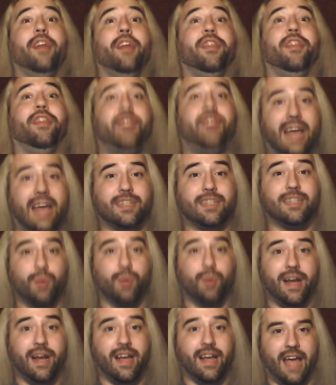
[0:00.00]
that's
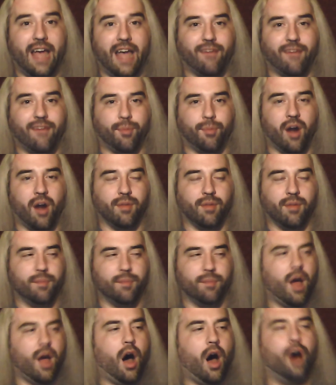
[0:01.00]
when I have a problem.
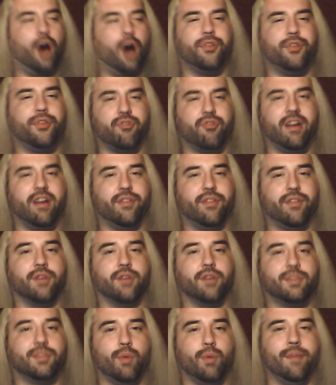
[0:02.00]
All three of
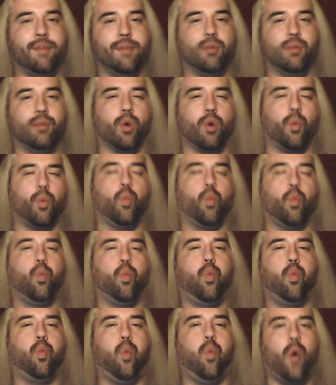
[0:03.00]
those women were
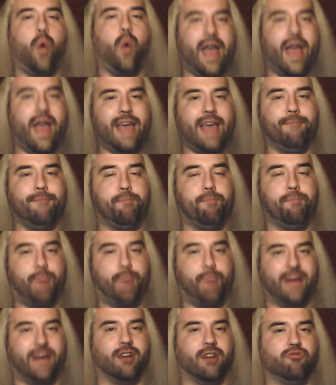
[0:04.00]
way
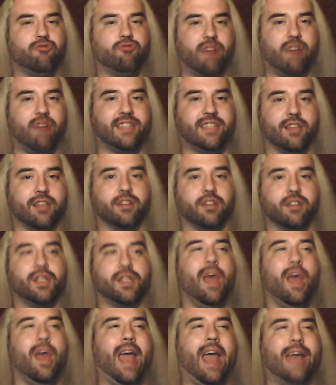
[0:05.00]
better wrestlers
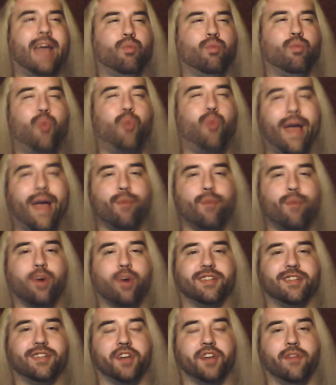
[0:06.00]
and way more
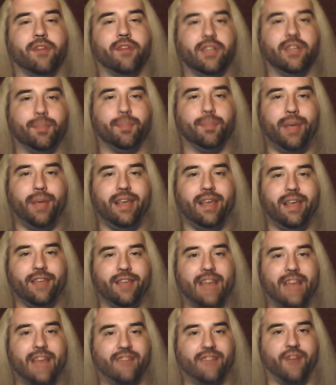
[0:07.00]
deserving to be
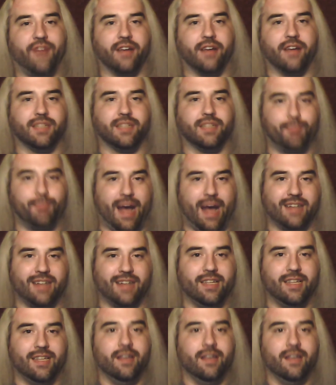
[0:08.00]
in that final spot.